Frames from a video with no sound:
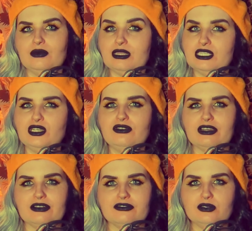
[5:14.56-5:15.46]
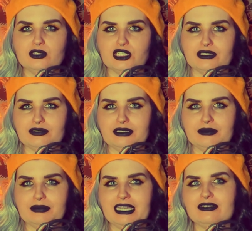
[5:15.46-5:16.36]
With his newfound fortune,
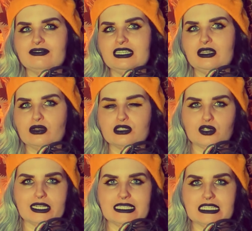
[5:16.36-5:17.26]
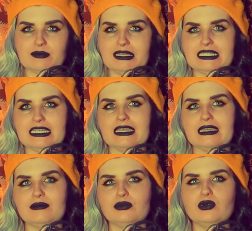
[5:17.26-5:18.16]
McAfee got straight to spending
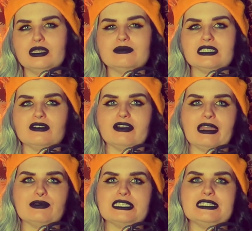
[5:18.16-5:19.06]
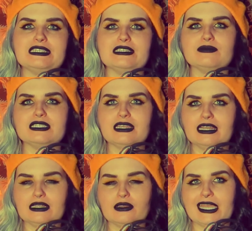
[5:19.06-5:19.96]
and bought himself houses in some
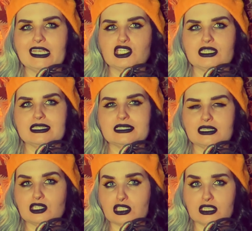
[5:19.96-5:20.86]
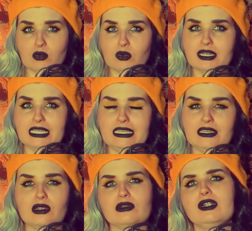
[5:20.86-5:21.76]
stunning locations such as Hawaii,
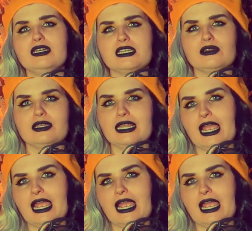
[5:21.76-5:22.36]
Colorado and